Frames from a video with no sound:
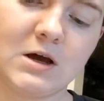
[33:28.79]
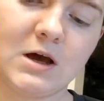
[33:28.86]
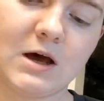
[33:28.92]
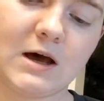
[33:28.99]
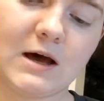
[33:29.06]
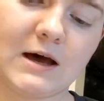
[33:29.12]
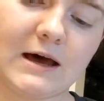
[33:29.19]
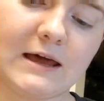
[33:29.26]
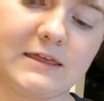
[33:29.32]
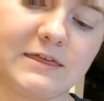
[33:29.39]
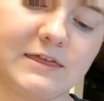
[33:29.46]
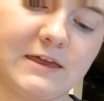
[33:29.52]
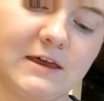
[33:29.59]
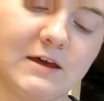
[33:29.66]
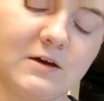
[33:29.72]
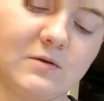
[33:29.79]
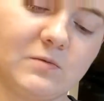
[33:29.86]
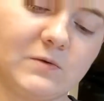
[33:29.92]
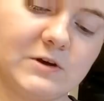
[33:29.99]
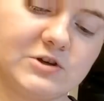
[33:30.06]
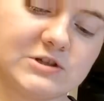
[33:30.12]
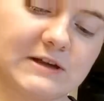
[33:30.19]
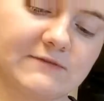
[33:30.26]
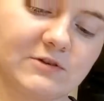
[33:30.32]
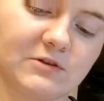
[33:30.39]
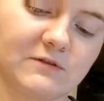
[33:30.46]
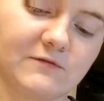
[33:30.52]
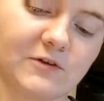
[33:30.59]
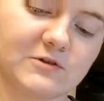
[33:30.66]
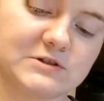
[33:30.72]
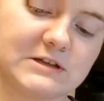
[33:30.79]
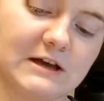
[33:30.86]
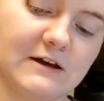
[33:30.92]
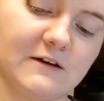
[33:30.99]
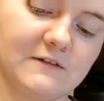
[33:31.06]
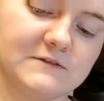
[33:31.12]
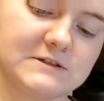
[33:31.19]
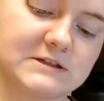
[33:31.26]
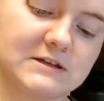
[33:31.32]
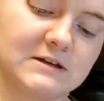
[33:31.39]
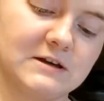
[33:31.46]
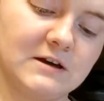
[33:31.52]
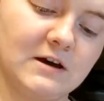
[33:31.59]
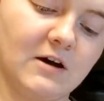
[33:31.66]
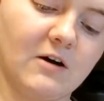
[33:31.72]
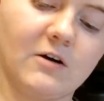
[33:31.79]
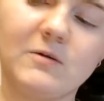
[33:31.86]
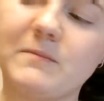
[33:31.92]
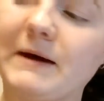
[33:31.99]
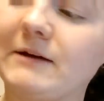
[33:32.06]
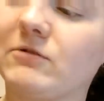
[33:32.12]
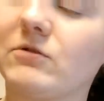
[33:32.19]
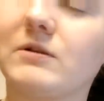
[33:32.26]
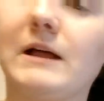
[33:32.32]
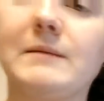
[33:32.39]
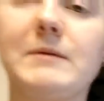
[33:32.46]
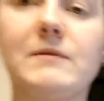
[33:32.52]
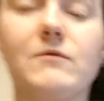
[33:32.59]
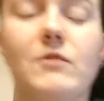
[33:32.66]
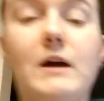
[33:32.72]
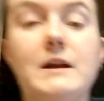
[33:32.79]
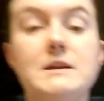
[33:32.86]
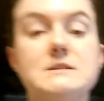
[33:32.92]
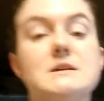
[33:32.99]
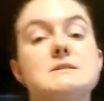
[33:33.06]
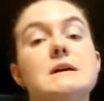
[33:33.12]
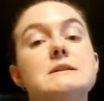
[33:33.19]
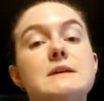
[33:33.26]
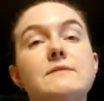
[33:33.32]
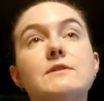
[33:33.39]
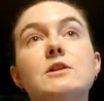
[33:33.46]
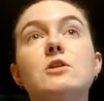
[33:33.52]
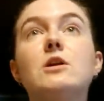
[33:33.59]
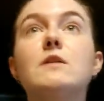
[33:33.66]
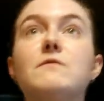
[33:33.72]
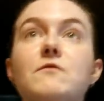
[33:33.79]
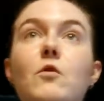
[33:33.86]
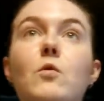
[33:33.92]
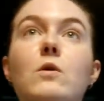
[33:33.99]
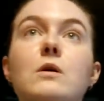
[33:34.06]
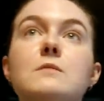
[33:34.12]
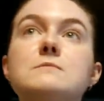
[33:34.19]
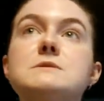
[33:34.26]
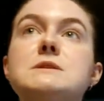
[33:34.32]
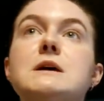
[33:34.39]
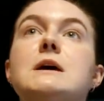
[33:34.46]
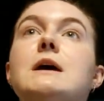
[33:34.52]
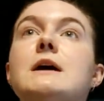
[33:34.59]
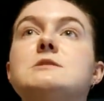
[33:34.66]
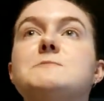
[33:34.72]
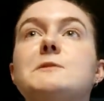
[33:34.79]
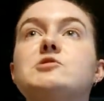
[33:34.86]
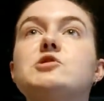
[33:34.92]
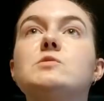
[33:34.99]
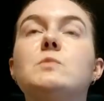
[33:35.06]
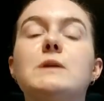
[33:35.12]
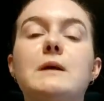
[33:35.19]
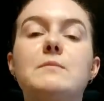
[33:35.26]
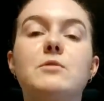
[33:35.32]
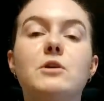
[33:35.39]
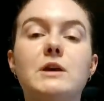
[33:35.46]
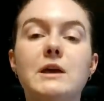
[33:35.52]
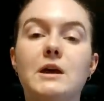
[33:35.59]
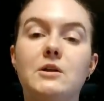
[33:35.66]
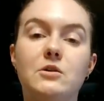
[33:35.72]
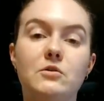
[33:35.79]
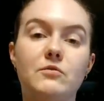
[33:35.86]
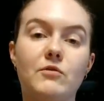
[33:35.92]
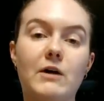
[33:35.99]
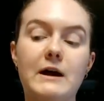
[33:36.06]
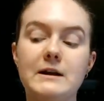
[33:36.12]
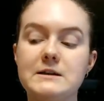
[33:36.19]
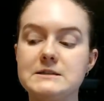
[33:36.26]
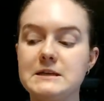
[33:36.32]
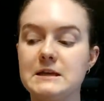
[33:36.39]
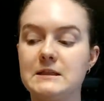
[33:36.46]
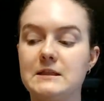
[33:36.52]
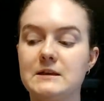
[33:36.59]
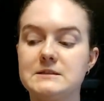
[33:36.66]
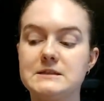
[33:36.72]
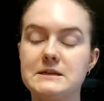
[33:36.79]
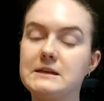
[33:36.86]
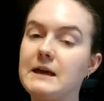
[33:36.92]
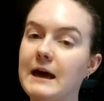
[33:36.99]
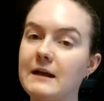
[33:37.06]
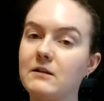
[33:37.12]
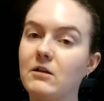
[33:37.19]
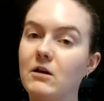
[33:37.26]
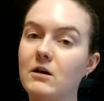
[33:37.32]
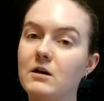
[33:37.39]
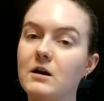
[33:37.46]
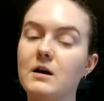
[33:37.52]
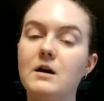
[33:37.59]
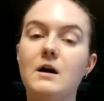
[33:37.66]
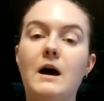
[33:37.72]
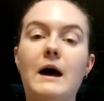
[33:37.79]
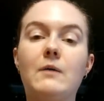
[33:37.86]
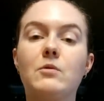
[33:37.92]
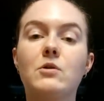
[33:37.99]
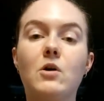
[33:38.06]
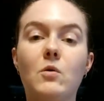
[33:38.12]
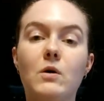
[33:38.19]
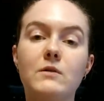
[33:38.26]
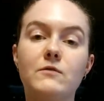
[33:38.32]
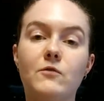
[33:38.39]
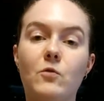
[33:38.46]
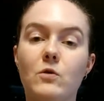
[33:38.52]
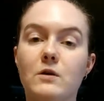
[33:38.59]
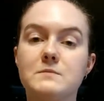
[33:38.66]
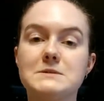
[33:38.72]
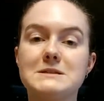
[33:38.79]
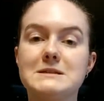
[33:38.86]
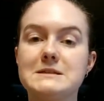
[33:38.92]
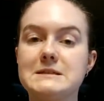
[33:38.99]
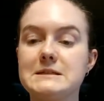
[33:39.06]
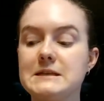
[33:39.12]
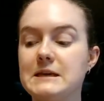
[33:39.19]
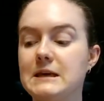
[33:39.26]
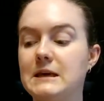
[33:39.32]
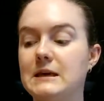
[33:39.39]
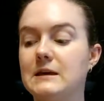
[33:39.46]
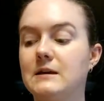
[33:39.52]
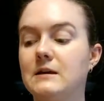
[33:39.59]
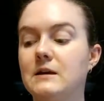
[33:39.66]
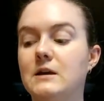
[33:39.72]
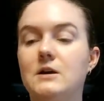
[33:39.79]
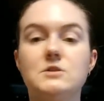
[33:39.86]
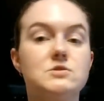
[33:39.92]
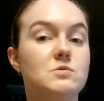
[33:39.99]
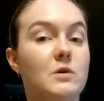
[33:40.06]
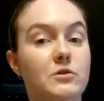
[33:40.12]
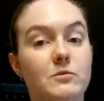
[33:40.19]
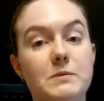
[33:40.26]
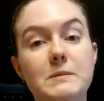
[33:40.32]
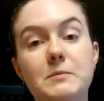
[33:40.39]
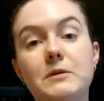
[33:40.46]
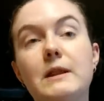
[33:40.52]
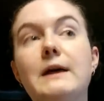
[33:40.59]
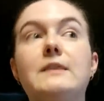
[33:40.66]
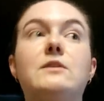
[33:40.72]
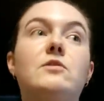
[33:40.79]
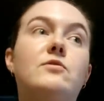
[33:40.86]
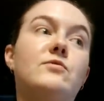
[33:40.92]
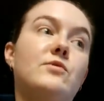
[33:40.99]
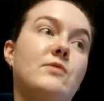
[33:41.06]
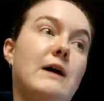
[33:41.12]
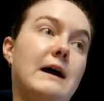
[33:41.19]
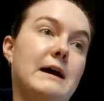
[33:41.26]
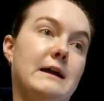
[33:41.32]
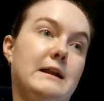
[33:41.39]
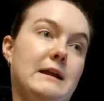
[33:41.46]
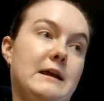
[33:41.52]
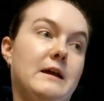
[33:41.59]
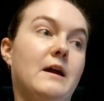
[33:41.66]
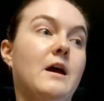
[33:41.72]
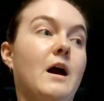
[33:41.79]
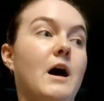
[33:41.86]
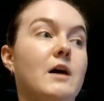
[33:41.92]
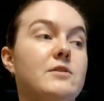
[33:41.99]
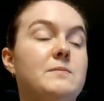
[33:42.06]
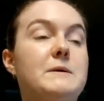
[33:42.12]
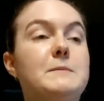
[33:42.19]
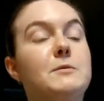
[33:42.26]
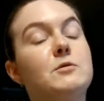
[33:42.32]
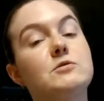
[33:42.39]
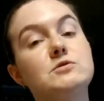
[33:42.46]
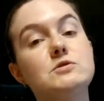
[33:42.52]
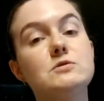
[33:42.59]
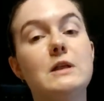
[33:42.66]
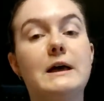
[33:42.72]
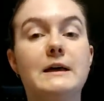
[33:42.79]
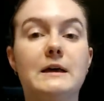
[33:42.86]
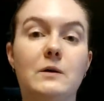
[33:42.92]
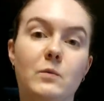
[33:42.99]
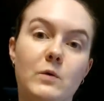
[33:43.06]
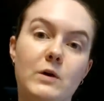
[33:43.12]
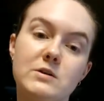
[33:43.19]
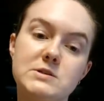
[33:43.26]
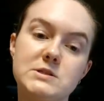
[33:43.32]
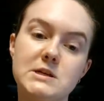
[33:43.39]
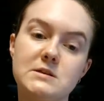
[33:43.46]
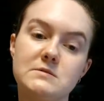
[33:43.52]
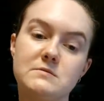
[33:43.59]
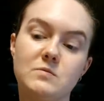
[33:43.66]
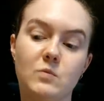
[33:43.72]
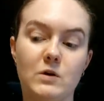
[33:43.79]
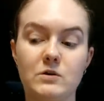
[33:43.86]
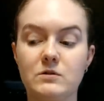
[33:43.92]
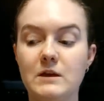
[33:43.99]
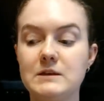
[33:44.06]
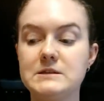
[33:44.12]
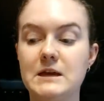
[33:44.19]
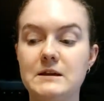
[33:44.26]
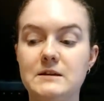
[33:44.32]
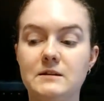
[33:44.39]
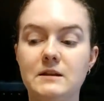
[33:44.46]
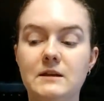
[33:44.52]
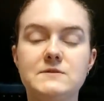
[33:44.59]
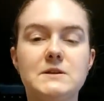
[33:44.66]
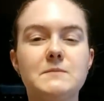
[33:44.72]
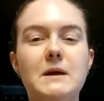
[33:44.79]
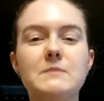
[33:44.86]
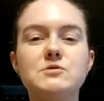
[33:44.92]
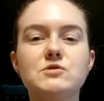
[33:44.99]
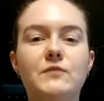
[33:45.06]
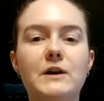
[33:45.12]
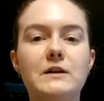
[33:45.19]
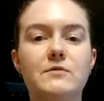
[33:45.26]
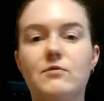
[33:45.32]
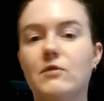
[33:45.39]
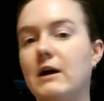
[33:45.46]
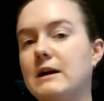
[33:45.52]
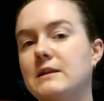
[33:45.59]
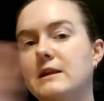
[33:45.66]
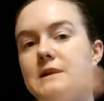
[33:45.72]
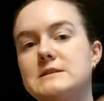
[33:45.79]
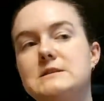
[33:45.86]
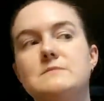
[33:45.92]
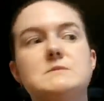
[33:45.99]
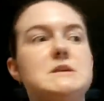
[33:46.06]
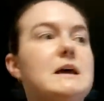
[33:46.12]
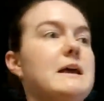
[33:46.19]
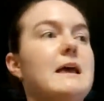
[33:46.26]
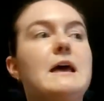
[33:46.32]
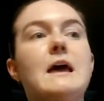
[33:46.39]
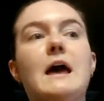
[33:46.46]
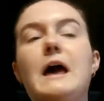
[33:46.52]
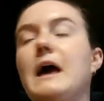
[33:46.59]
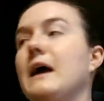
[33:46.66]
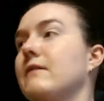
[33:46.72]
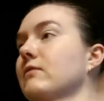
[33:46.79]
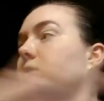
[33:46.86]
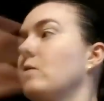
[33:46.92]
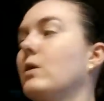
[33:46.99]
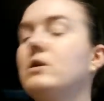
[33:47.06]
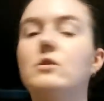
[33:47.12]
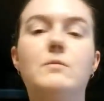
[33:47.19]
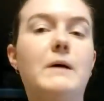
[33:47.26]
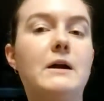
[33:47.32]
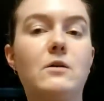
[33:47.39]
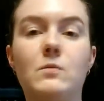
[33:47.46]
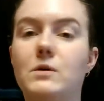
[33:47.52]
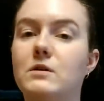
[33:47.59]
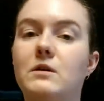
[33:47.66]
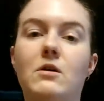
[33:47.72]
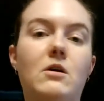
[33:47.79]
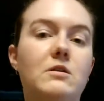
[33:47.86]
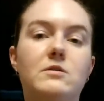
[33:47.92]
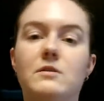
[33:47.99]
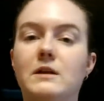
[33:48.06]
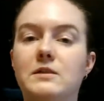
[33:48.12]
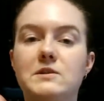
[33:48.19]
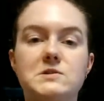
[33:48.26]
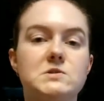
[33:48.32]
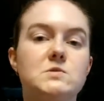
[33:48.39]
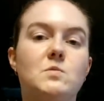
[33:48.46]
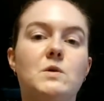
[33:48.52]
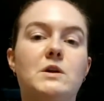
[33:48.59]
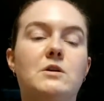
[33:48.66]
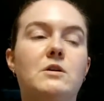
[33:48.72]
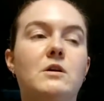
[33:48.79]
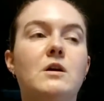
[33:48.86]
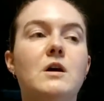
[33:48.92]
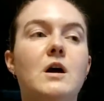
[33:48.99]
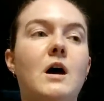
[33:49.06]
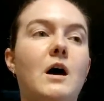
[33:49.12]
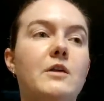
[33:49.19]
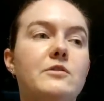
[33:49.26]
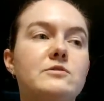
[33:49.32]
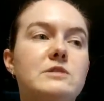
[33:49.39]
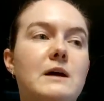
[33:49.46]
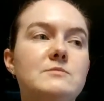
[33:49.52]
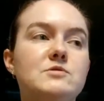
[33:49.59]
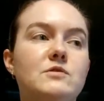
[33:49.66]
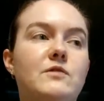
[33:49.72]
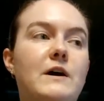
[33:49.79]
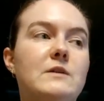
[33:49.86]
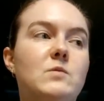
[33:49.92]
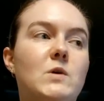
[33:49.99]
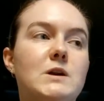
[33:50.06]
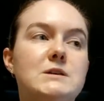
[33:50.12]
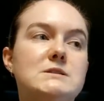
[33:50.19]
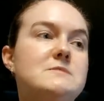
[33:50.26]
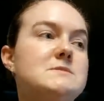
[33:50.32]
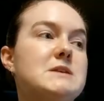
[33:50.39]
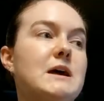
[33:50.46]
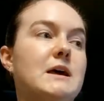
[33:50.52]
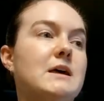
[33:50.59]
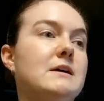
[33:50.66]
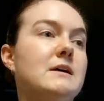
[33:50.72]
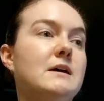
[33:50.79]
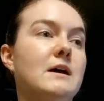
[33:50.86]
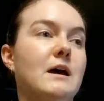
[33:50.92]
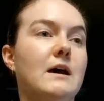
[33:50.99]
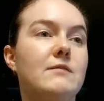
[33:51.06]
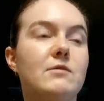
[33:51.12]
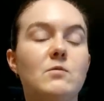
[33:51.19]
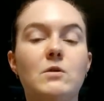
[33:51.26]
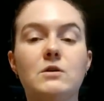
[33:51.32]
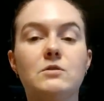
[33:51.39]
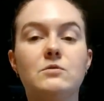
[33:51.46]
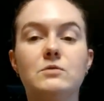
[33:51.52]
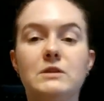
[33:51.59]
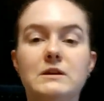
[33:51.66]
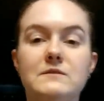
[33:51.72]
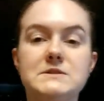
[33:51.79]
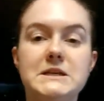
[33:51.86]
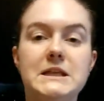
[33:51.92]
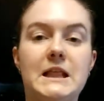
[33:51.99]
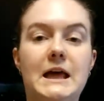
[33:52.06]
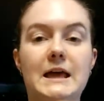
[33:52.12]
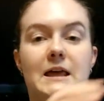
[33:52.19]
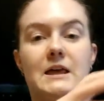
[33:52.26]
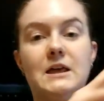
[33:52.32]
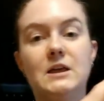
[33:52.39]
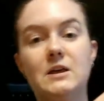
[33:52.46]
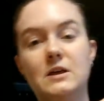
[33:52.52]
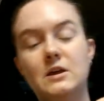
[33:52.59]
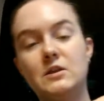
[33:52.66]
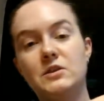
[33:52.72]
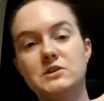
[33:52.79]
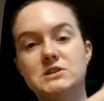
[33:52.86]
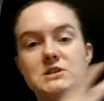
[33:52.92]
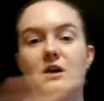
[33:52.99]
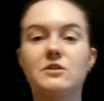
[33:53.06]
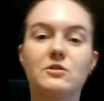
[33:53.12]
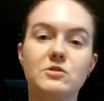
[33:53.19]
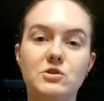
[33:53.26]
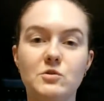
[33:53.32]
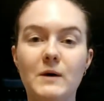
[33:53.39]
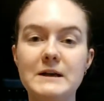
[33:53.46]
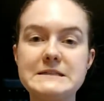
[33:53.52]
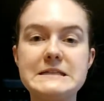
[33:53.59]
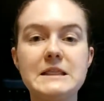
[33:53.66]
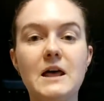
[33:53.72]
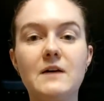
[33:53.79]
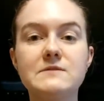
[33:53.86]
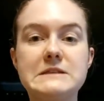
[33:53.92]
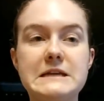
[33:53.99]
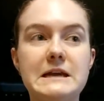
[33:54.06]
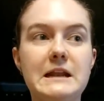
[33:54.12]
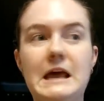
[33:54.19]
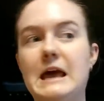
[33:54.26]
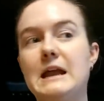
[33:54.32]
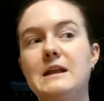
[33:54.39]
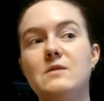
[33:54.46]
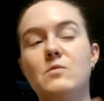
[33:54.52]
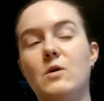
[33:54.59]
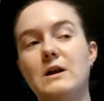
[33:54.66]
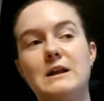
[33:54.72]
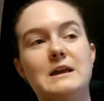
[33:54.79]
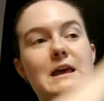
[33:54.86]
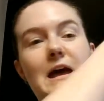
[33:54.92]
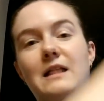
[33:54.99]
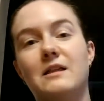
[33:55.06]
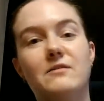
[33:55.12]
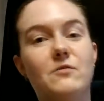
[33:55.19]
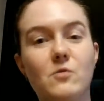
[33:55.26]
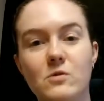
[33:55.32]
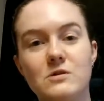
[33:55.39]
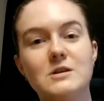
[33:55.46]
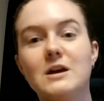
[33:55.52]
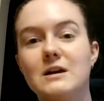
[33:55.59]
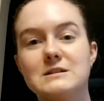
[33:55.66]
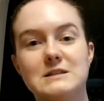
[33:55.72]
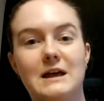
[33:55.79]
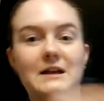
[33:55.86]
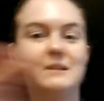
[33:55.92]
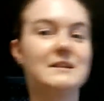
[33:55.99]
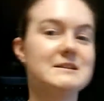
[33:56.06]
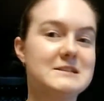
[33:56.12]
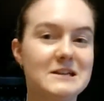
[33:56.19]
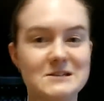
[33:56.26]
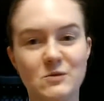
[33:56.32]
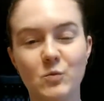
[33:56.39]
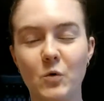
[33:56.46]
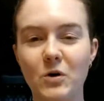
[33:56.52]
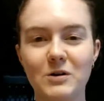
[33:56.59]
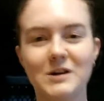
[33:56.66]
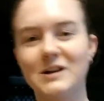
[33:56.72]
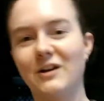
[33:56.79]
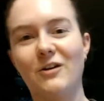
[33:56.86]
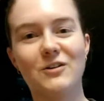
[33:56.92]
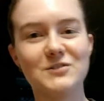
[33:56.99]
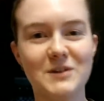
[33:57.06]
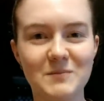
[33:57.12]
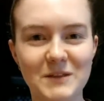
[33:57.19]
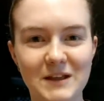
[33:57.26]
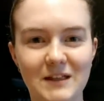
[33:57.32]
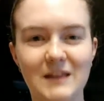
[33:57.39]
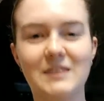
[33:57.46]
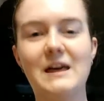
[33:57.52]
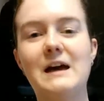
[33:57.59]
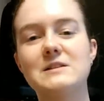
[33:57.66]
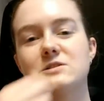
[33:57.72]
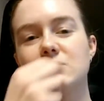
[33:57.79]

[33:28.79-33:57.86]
I think we just have to learn for ourselves our own microclimate and varieties. Yes, I definitely look at forums, especially when I'm looking at new varieties in the seed catalog. I will go on forums to see, do other people like this variety? The people who do like it, where do they tend to live? Sometimes you'll find a variety that it seems like everyone, no matter where they are, they're like, this is a winner. Other times you'll find one, it seems like everyone who lives in like the southern U.S. loves it. Anyone in California is like, this doesn't work here, or something like that.